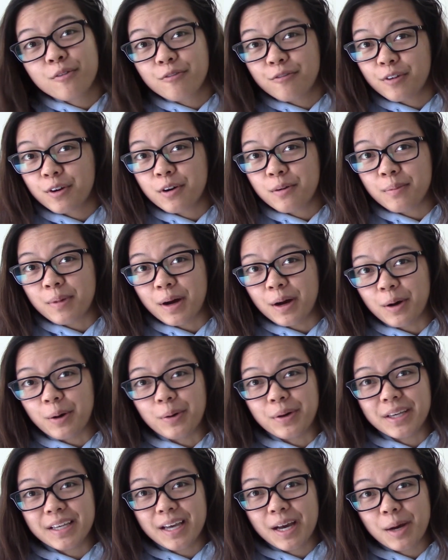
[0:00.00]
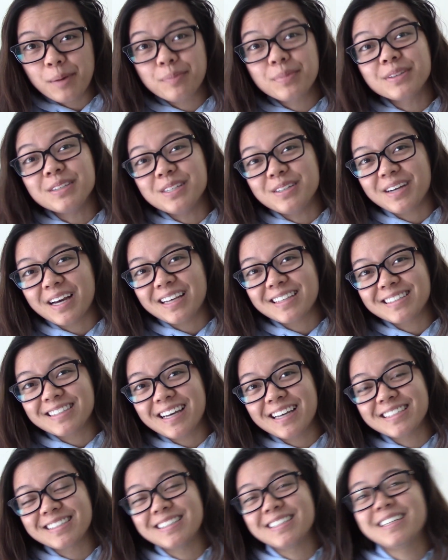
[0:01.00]
Firmoo. Yep, you guys
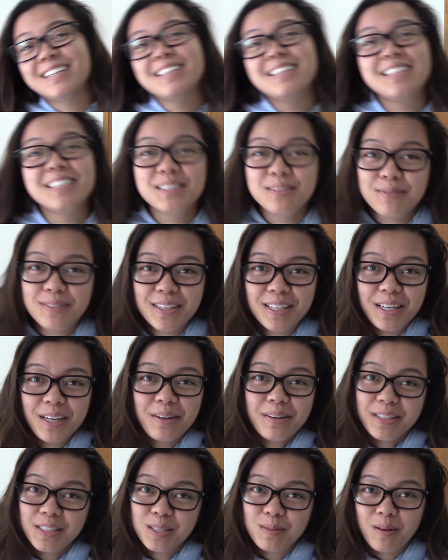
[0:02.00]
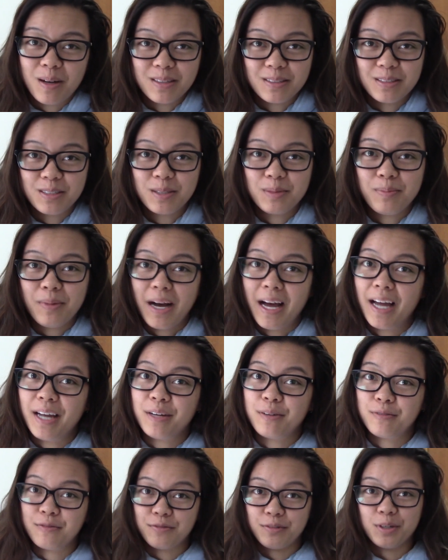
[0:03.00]
guessed it. This video is sponsored
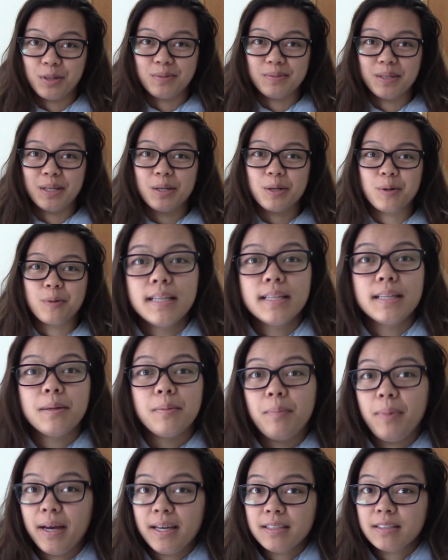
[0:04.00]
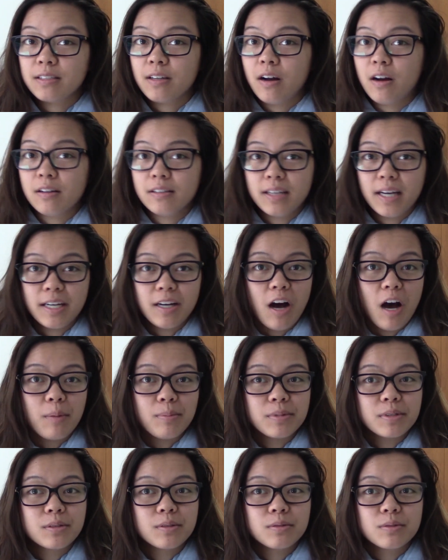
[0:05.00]
by Firmoo, the best online
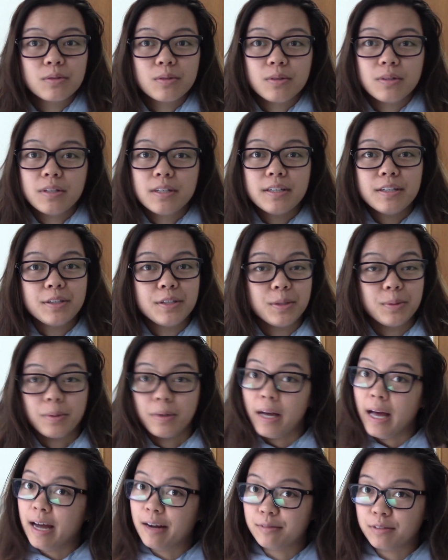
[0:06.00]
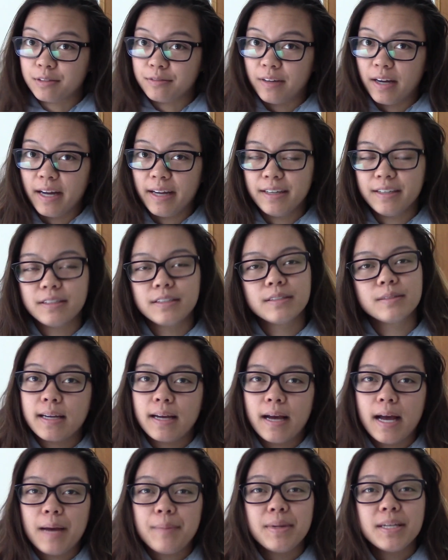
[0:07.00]
optical store you will ever find.
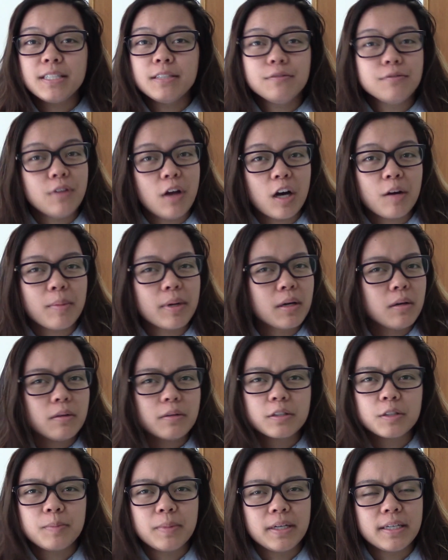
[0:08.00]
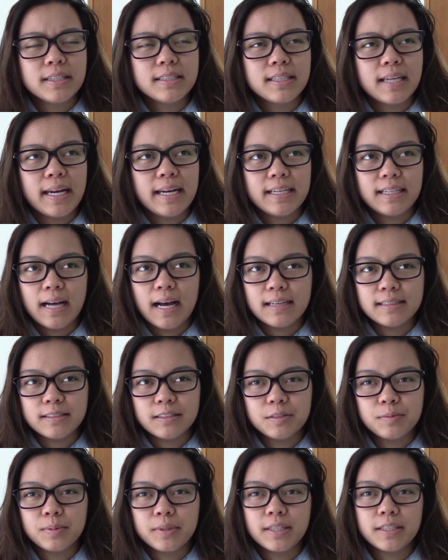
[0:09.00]
I meant to vlog my whole experience getting
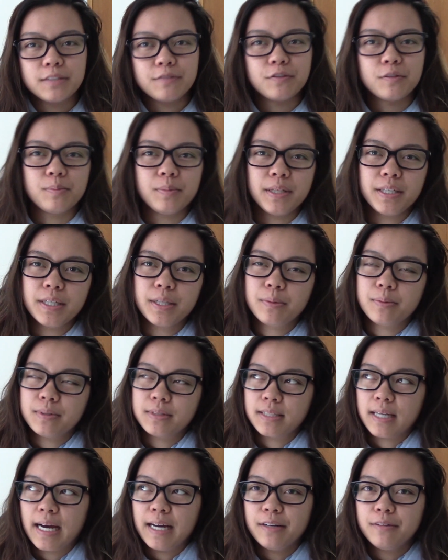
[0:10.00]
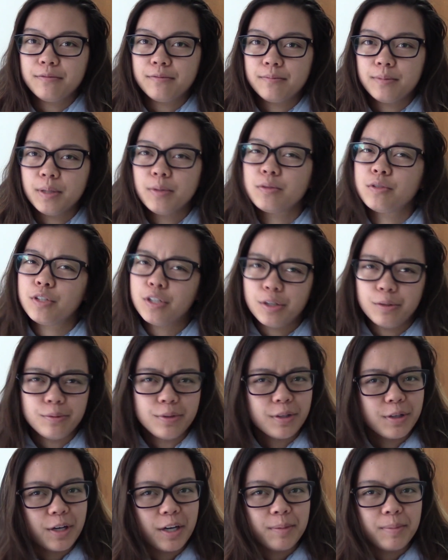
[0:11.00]
glasses because for me, it was kind of, it was new,
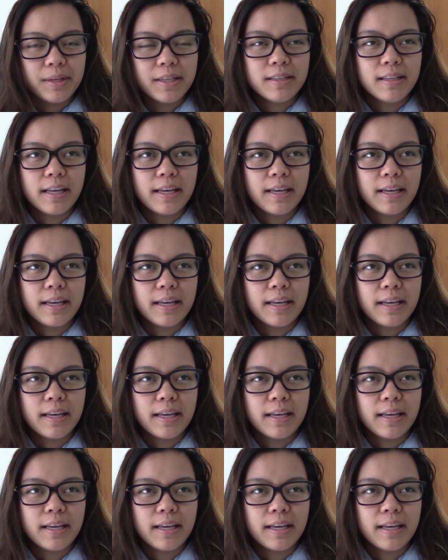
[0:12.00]
you know what I mean?